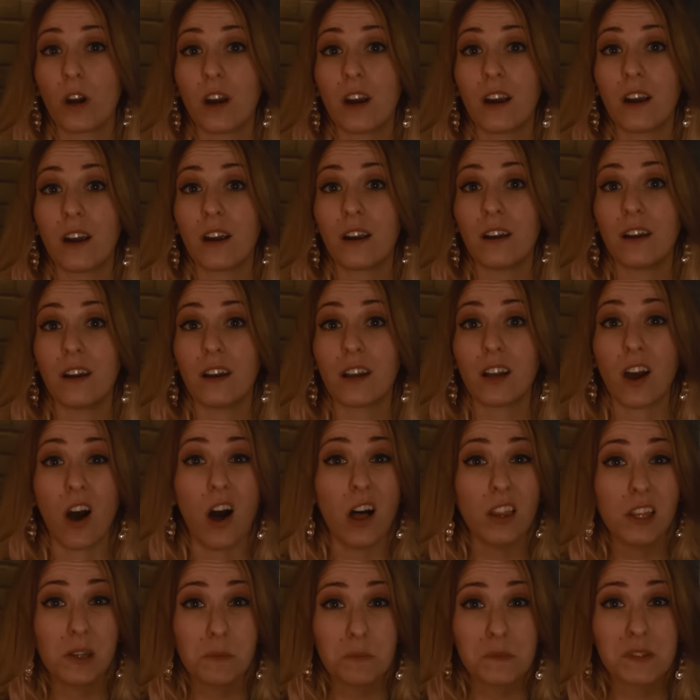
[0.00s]
were
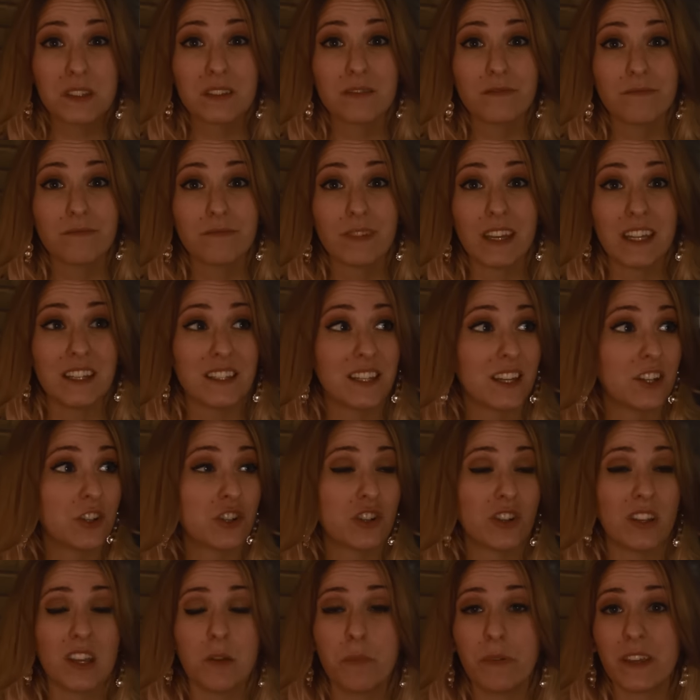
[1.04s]
columns
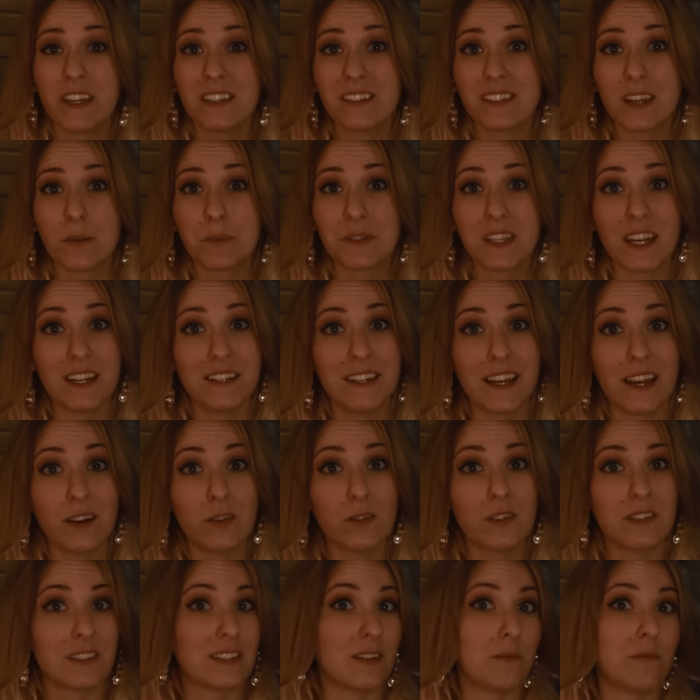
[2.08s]
intentionally placed upside
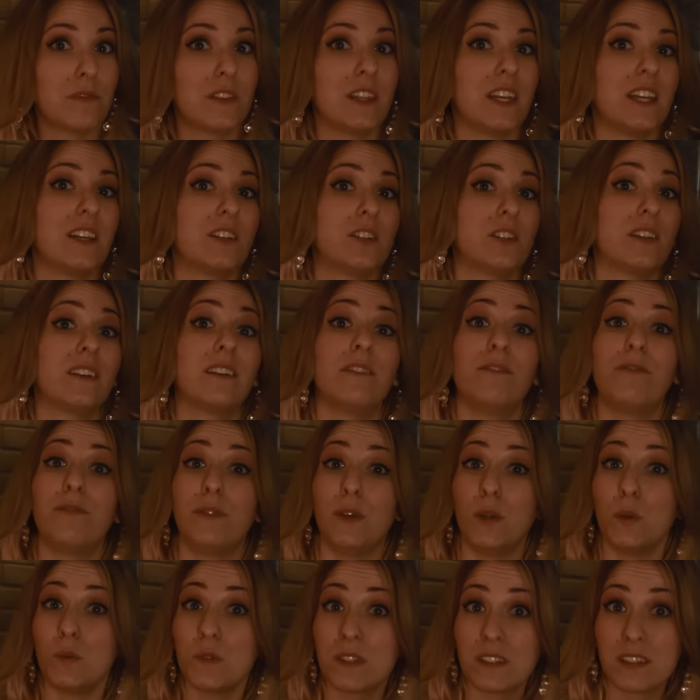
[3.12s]
down, something to
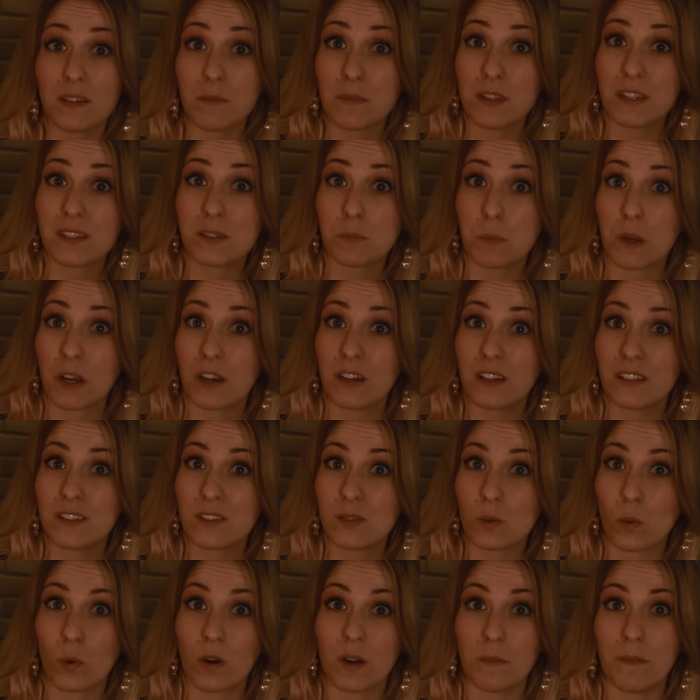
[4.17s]
confuse some of the
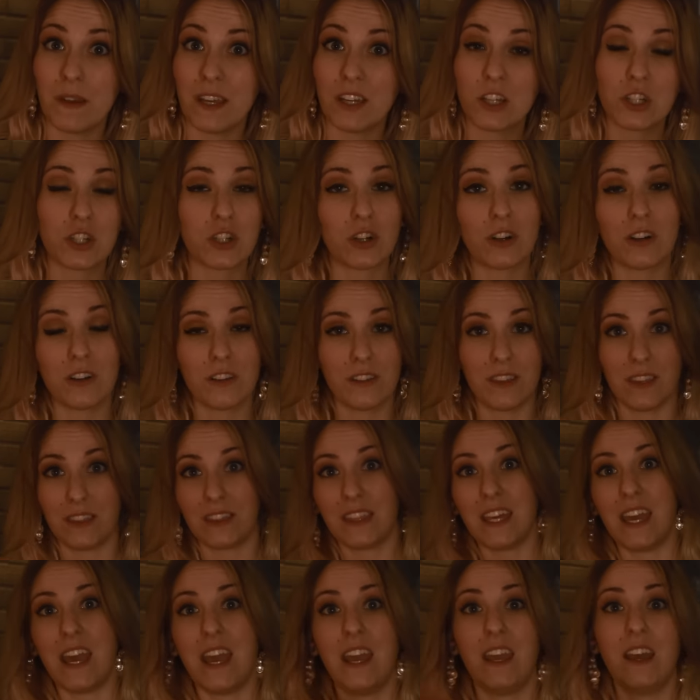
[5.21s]
spirits or to make sure
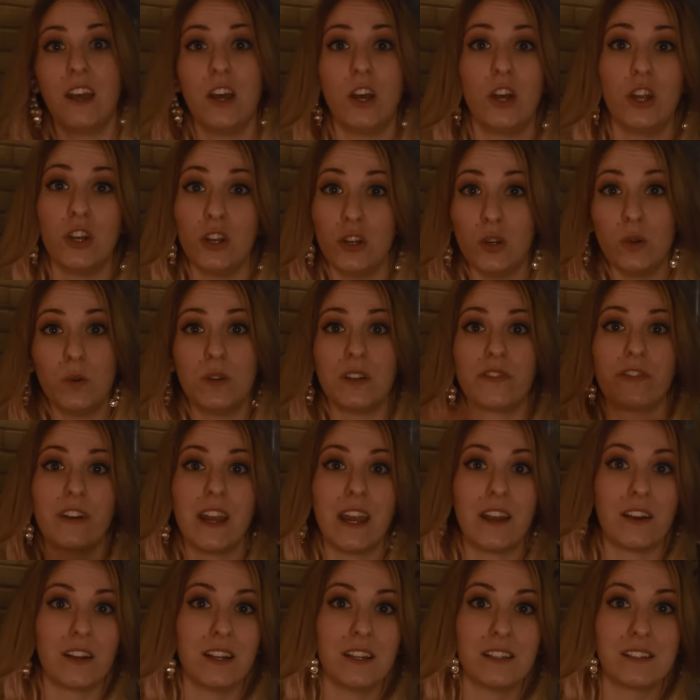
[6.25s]
that they knew
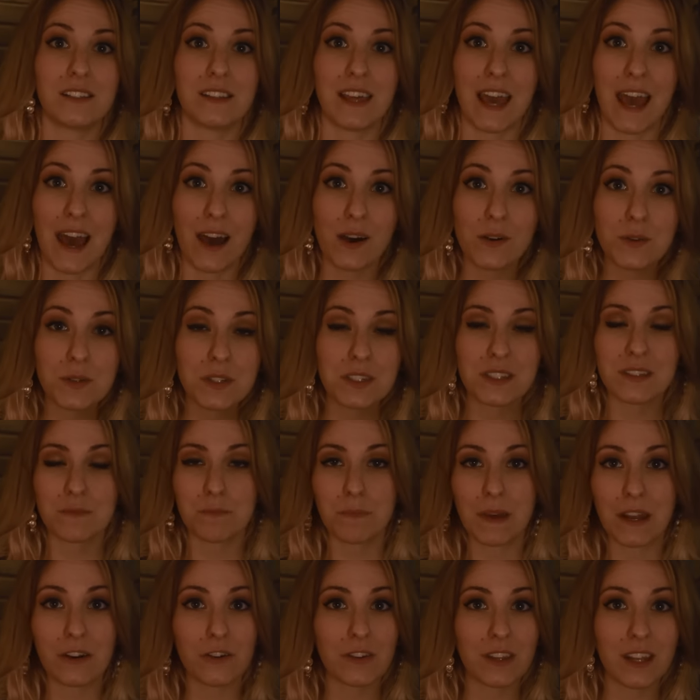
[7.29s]
different areas of the house
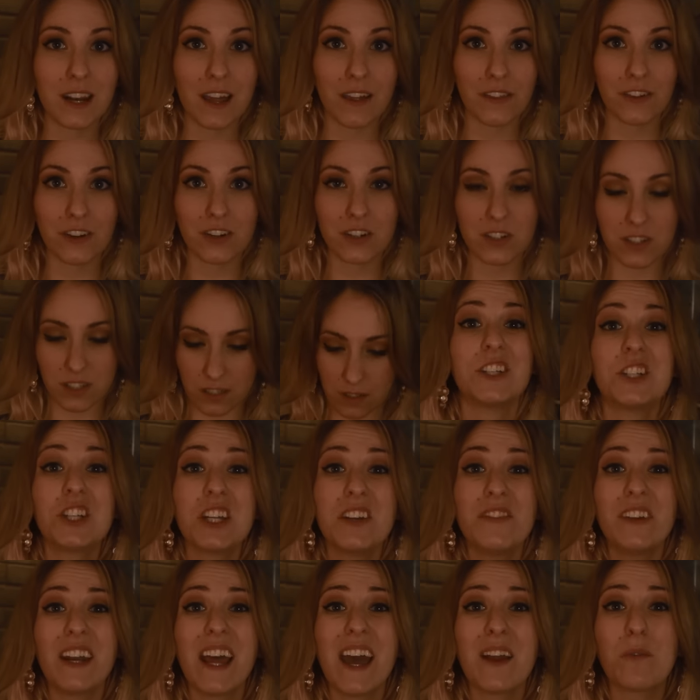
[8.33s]
better than others.
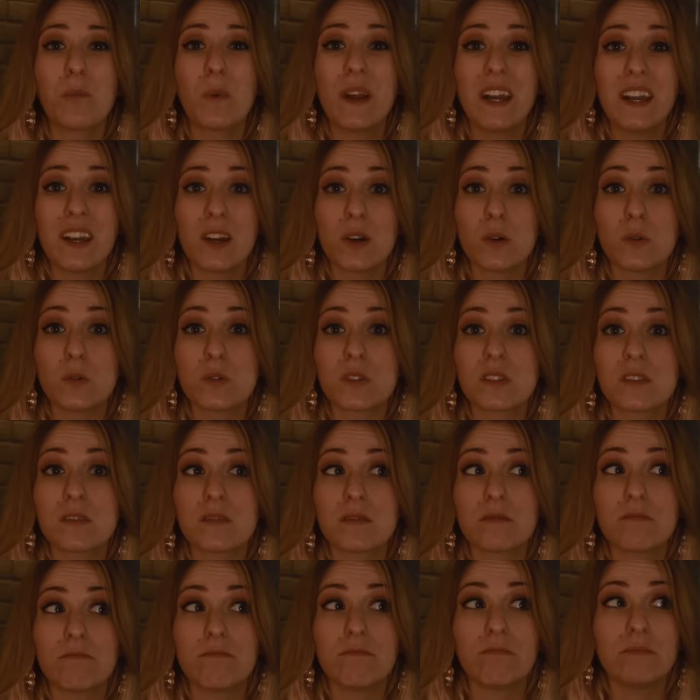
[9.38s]
She even had
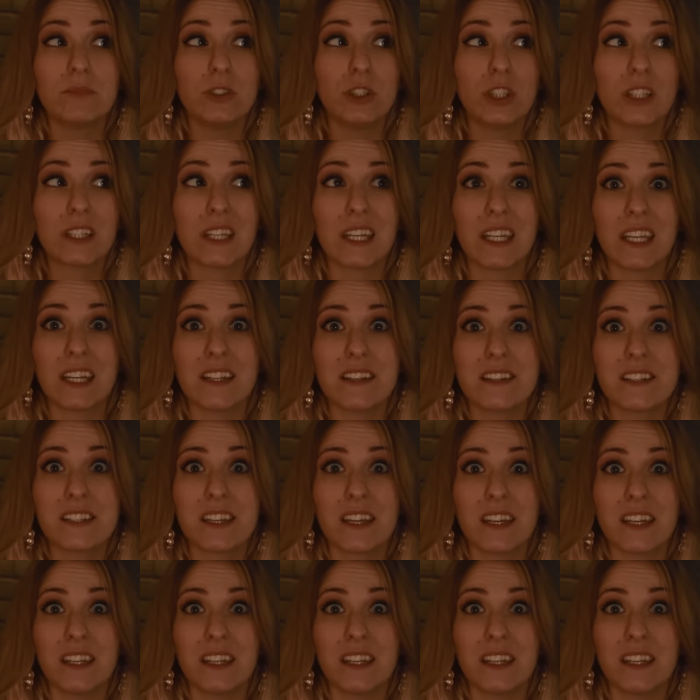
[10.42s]
windows looking into